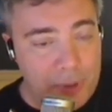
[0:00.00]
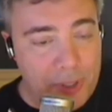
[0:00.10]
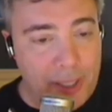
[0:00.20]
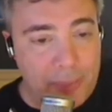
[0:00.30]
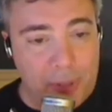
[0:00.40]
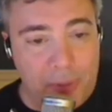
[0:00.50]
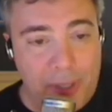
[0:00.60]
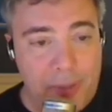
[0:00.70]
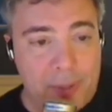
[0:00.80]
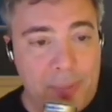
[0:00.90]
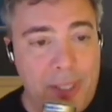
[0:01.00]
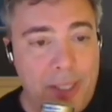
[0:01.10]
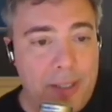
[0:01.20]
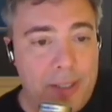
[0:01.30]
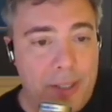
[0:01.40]
boot the netbook with the
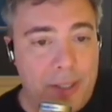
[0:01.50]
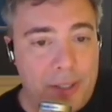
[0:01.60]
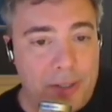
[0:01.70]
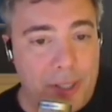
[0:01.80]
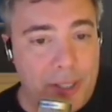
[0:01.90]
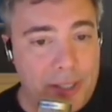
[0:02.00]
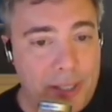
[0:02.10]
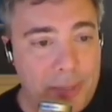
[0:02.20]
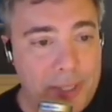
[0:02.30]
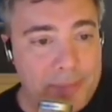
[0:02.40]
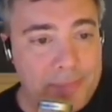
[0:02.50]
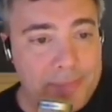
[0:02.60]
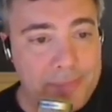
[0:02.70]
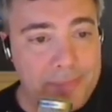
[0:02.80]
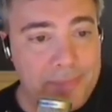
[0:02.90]
USB key, and then you can install it that way.
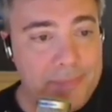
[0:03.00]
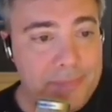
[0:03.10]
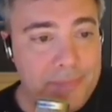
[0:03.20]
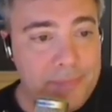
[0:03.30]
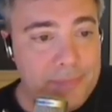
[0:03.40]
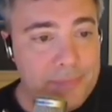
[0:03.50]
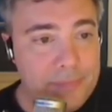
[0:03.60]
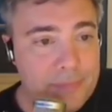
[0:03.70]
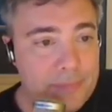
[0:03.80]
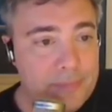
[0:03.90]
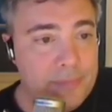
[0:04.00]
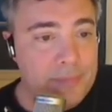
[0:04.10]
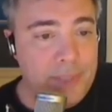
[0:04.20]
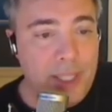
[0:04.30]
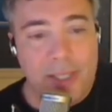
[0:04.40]
Excellent.
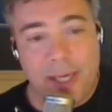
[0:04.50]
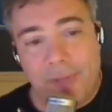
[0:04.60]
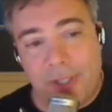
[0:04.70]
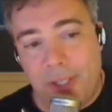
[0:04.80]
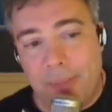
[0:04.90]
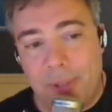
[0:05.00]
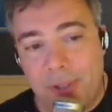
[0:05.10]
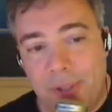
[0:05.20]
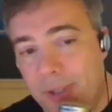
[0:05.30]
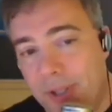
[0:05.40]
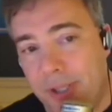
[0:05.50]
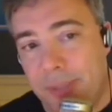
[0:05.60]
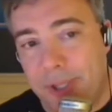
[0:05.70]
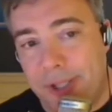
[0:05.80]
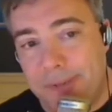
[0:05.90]
That's kind of a tip too when you
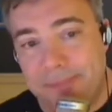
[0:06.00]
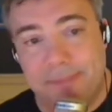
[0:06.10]
think about it. It